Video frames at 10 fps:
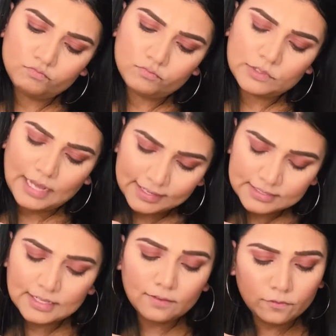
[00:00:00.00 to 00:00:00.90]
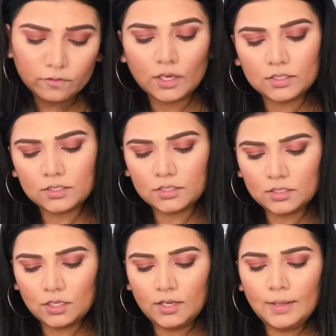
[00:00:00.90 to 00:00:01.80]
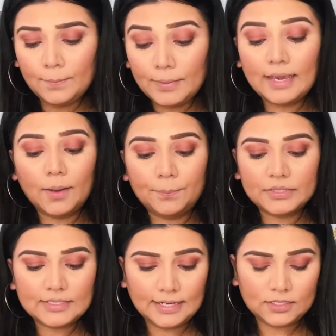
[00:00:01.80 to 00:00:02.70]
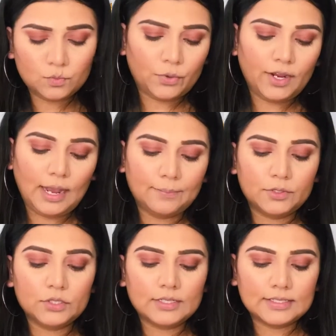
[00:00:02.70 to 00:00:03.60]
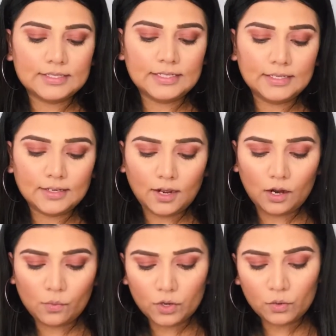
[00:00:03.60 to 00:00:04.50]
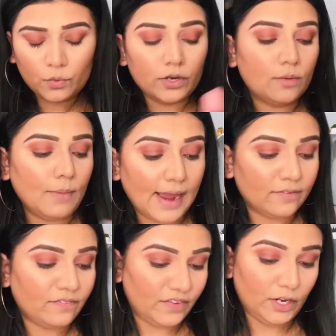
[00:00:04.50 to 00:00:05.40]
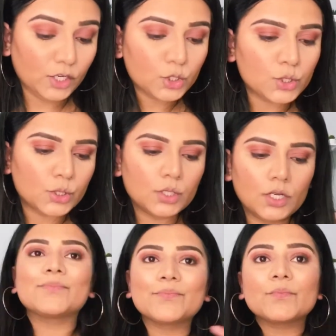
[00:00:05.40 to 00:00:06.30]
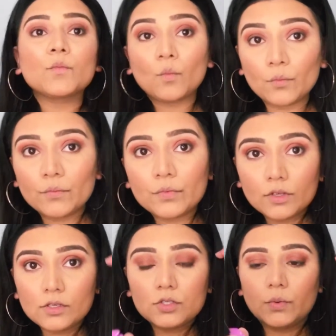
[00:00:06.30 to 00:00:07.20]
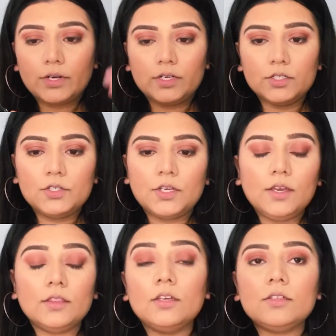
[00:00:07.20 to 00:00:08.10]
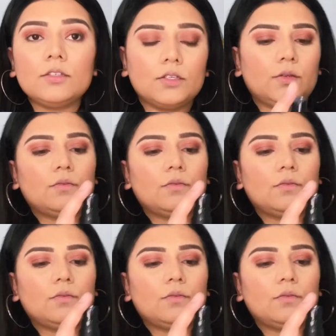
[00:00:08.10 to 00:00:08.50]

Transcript: Lasting Fix Makeup Setting Spray up to 16-hour Wear Matte Finish. So we're gonna shake this.